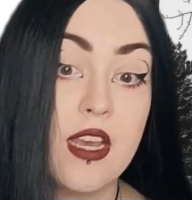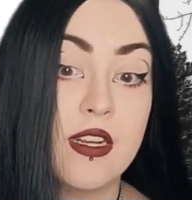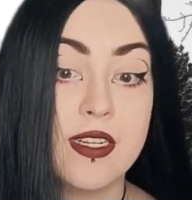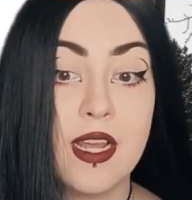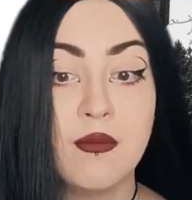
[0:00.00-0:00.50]
an
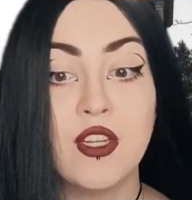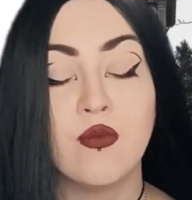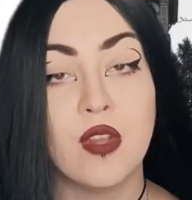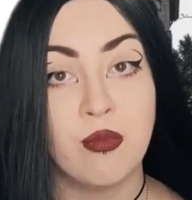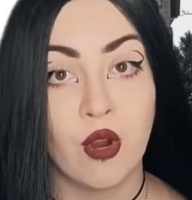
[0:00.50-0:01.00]
attempted
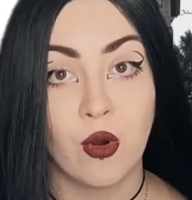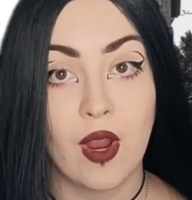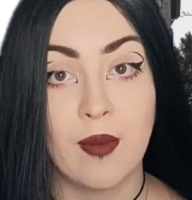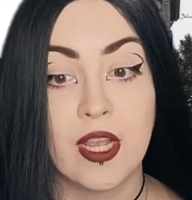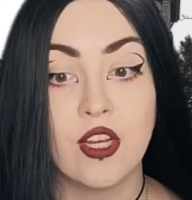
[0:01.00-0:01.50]

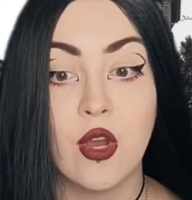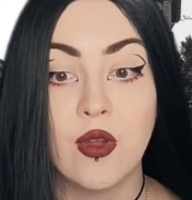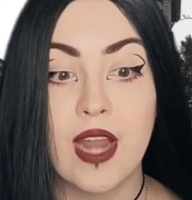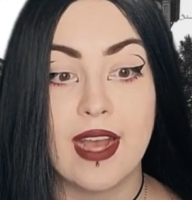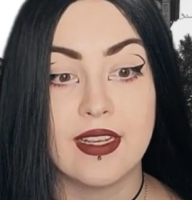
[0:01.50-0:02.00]
reprogramming
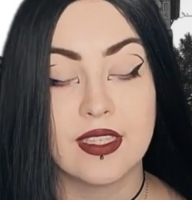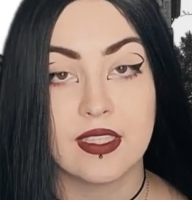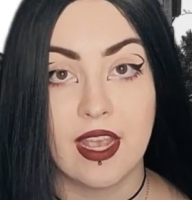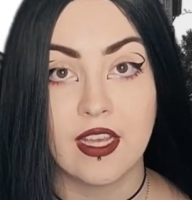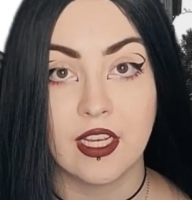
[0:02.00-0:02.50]
known as
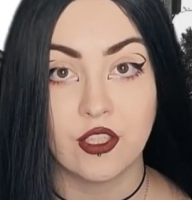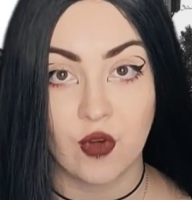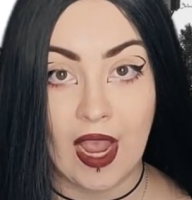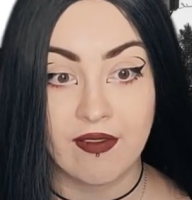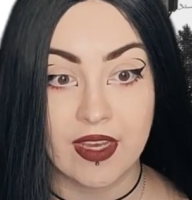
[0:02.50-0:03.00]
psychic
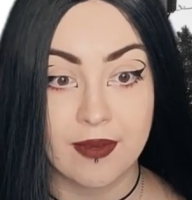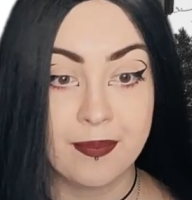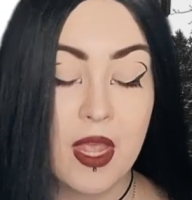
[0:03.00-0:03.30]
driving.